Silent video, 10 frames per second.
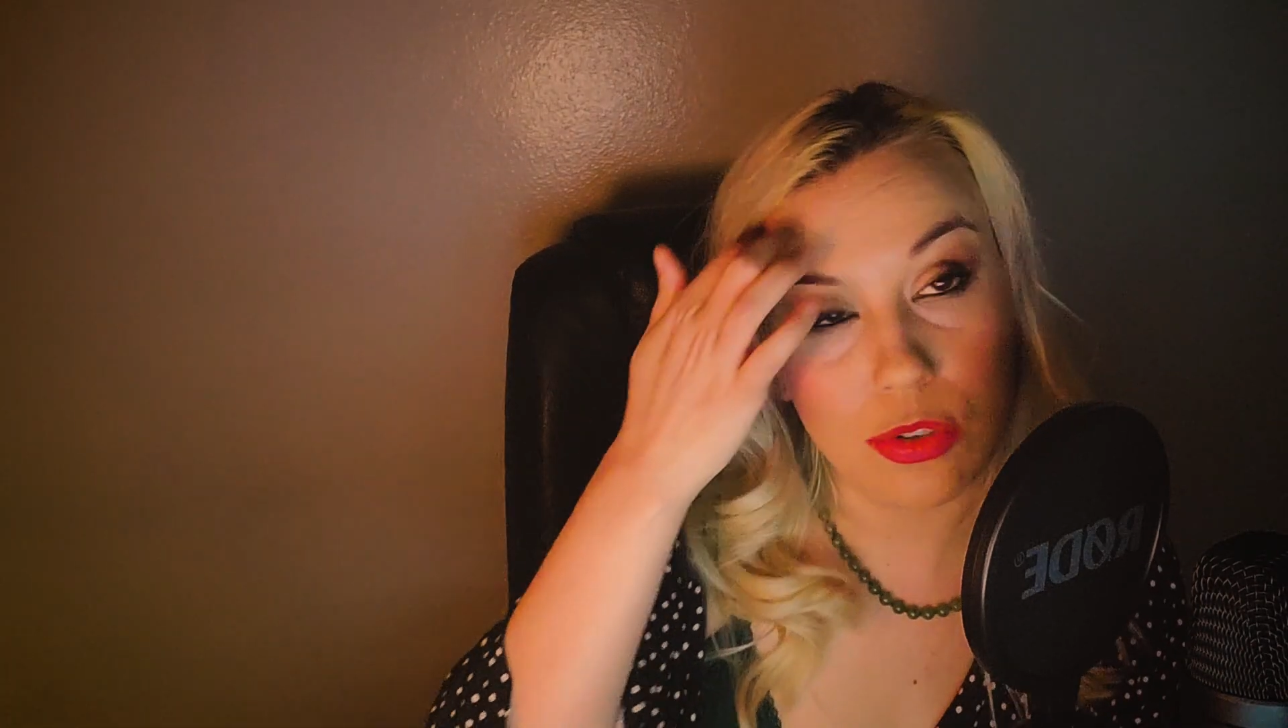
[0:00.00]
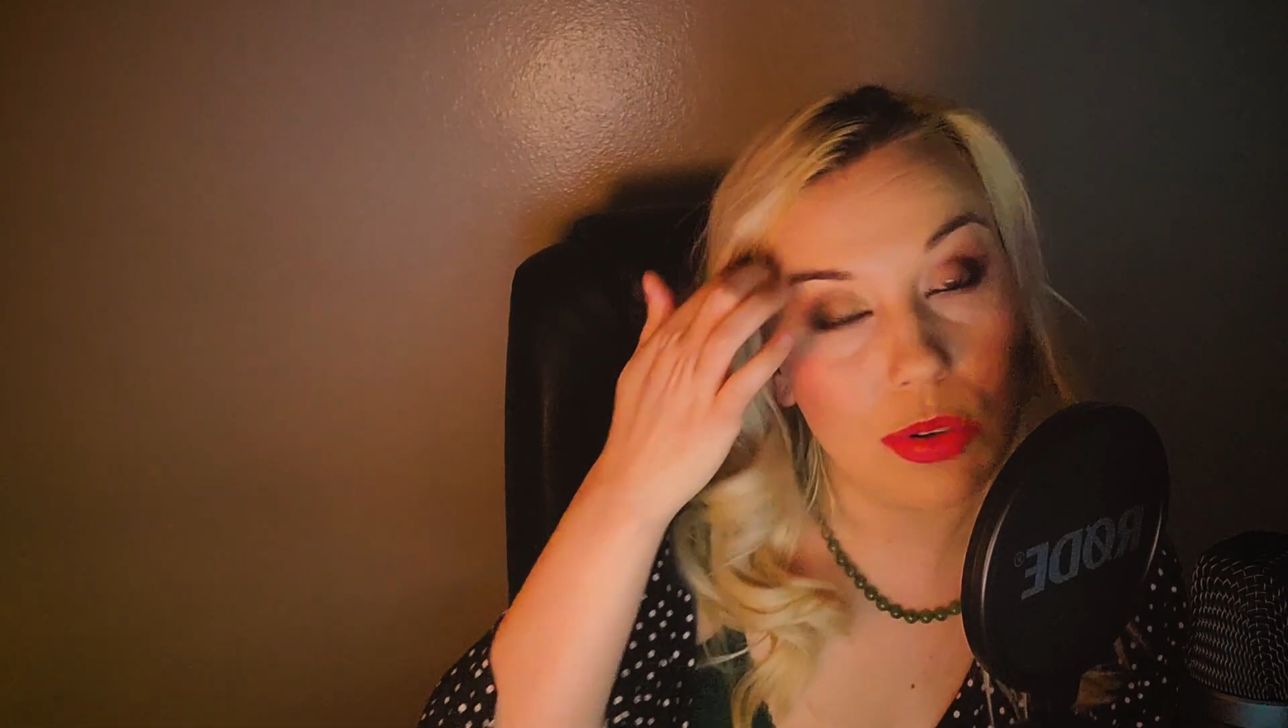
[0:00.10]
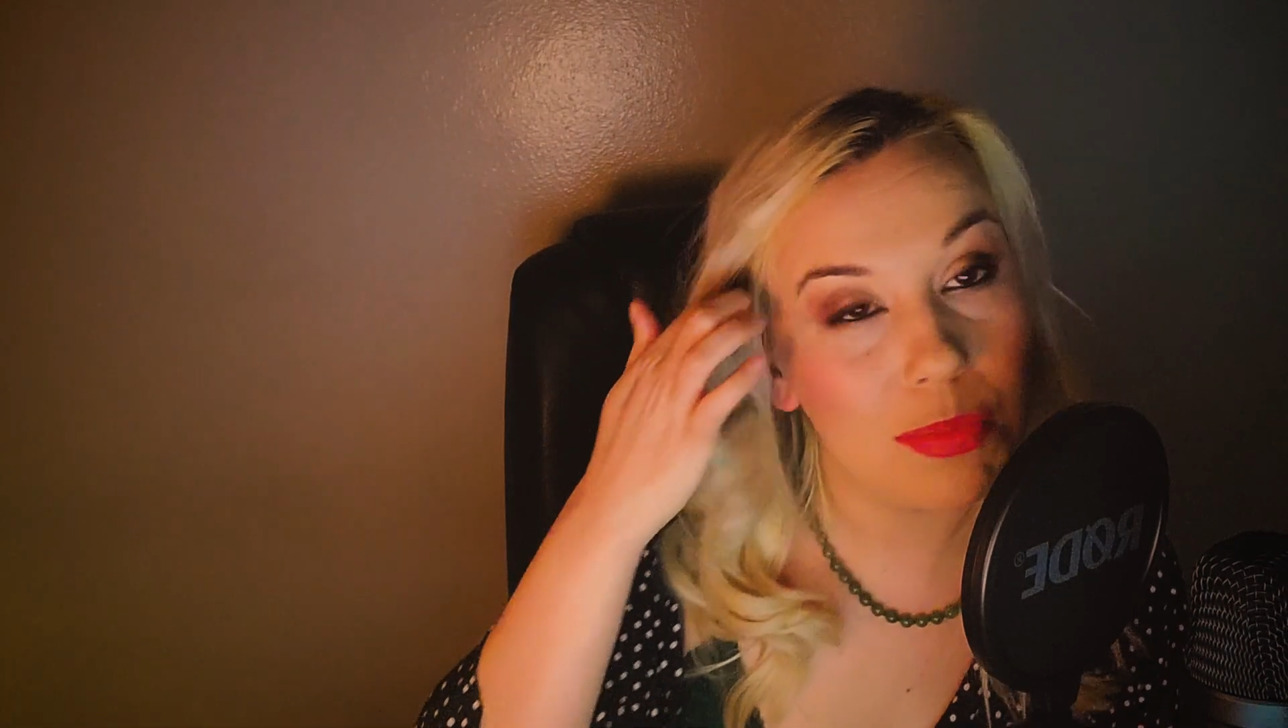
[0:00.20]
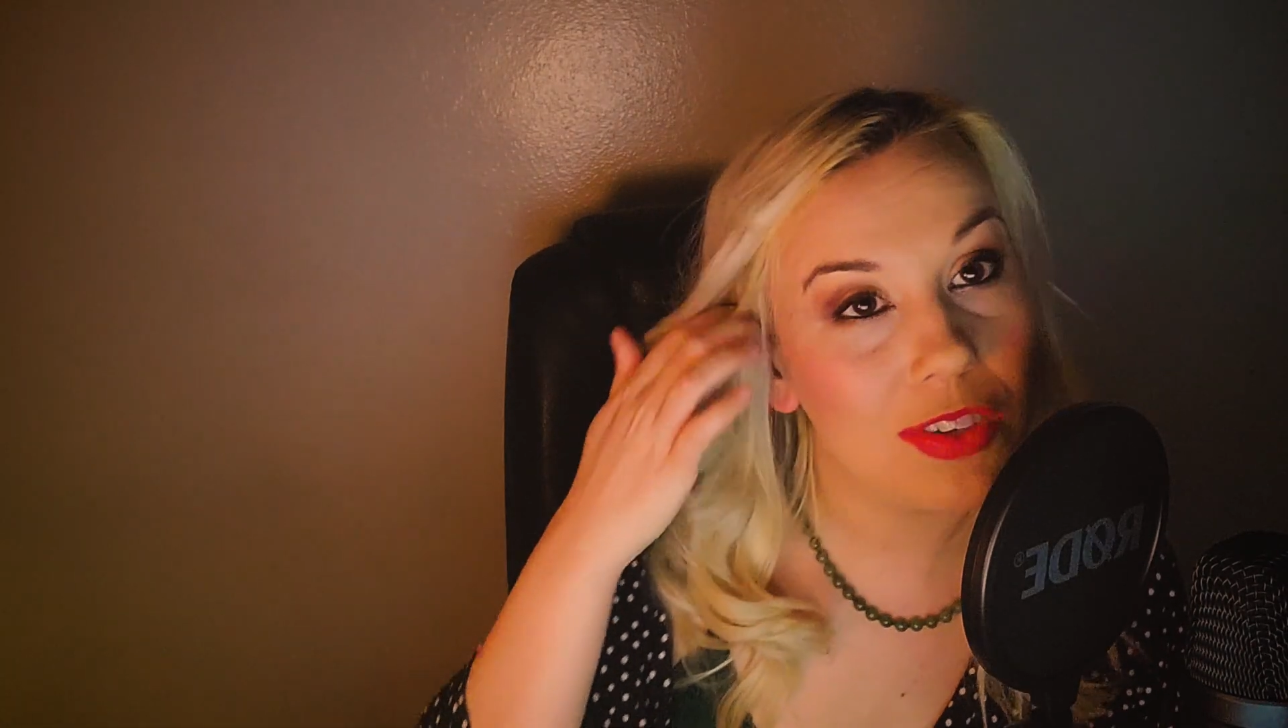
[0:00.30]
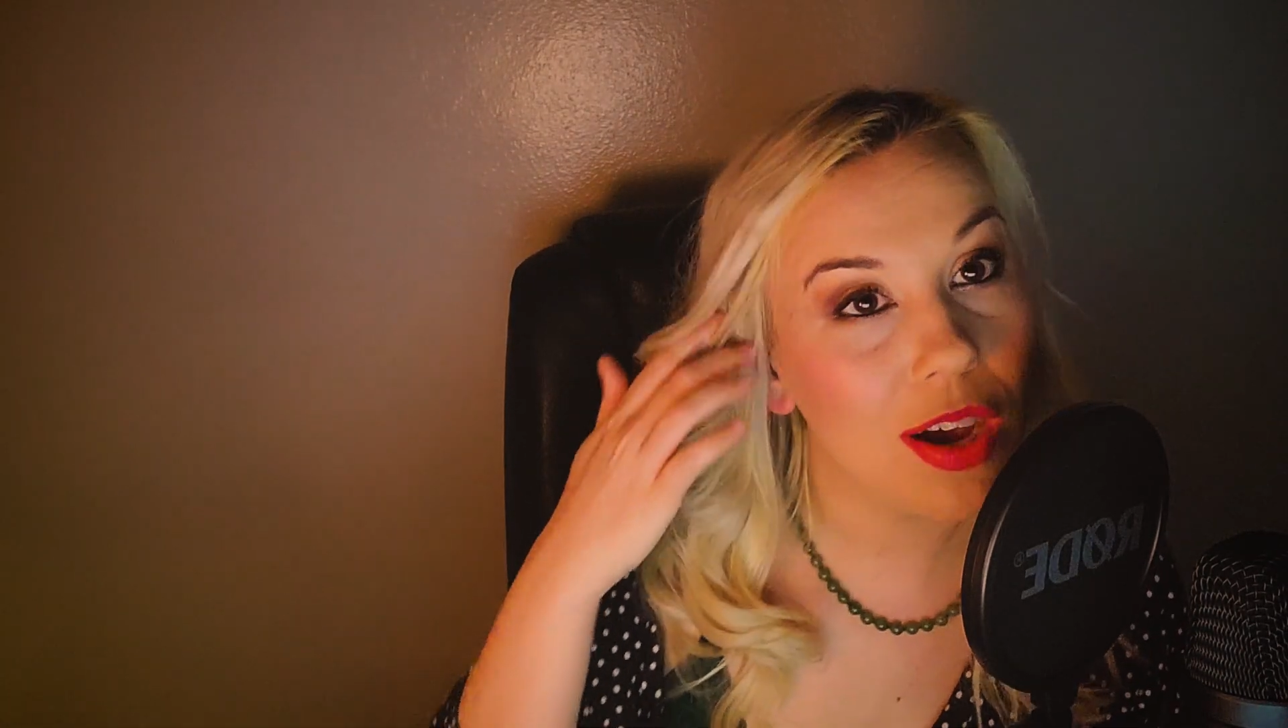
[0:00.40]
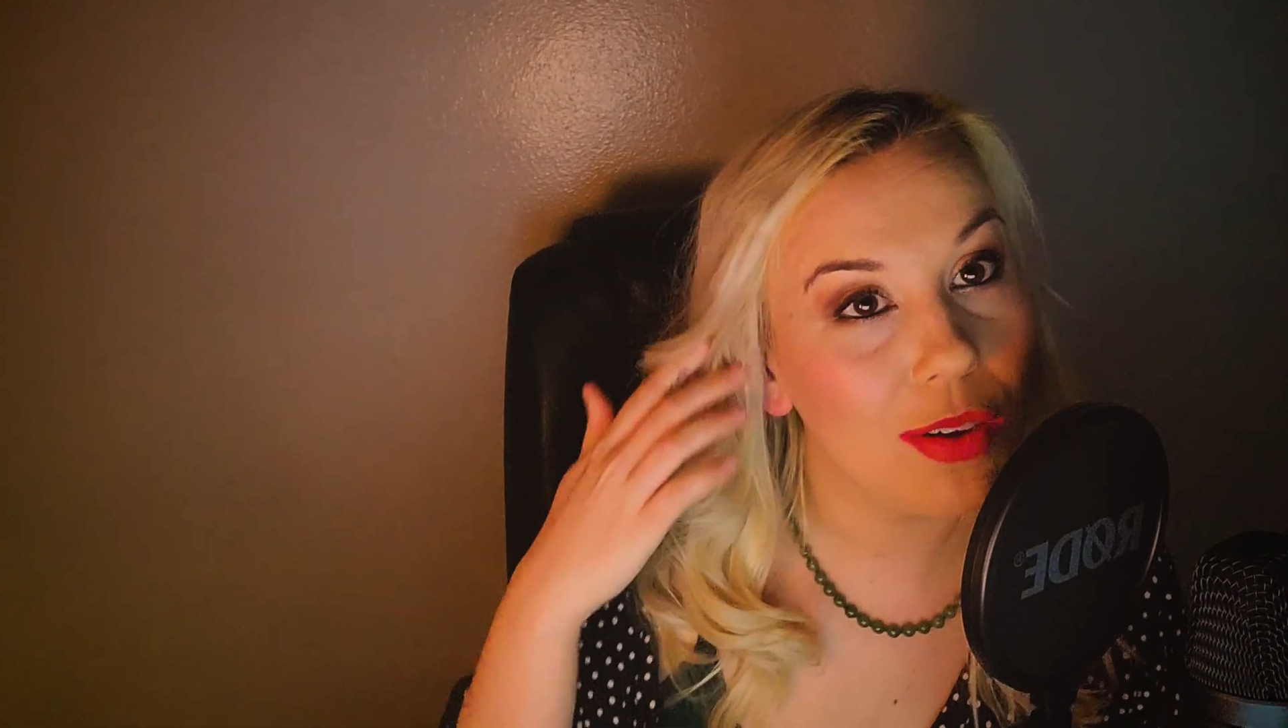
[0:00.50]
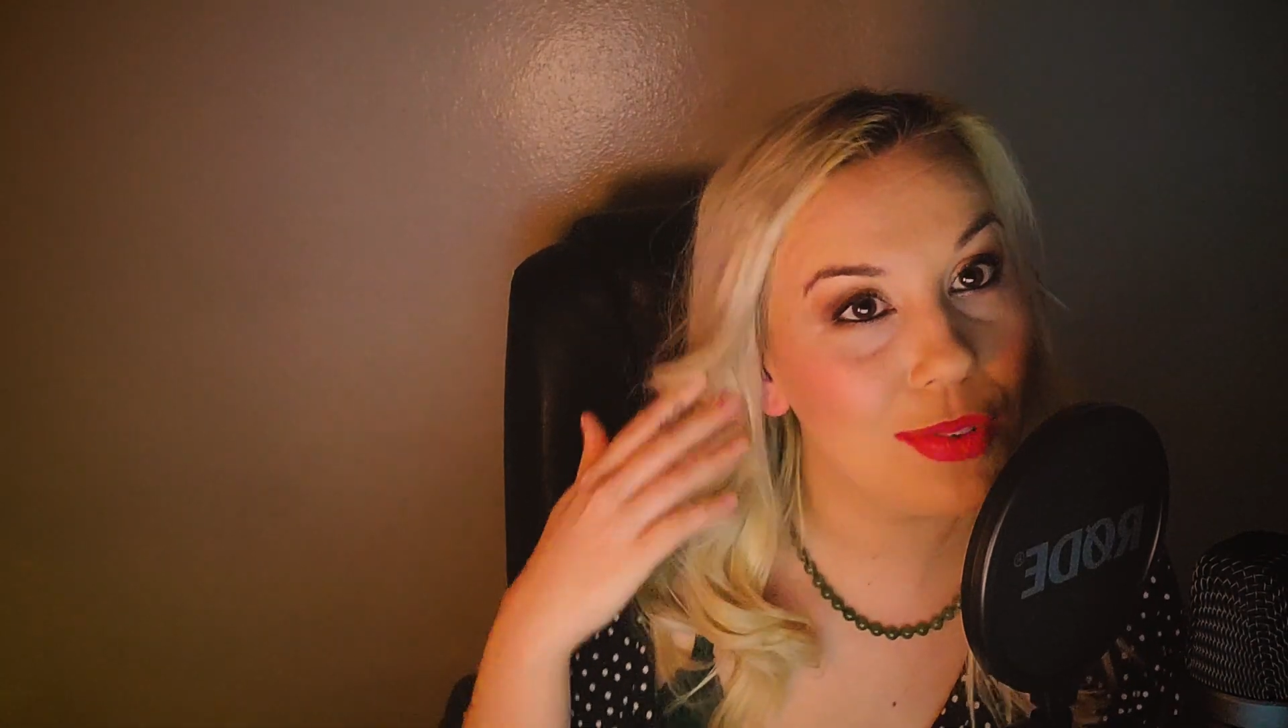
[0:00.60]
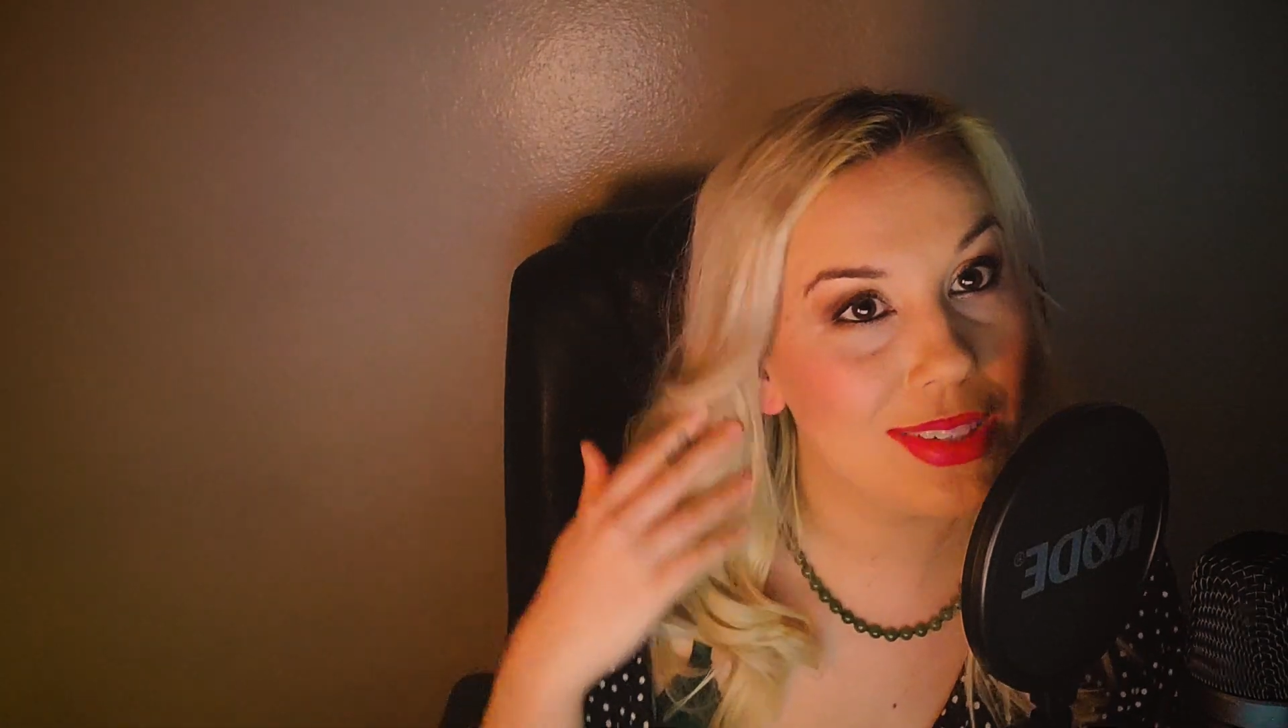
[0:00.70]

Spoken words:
drift off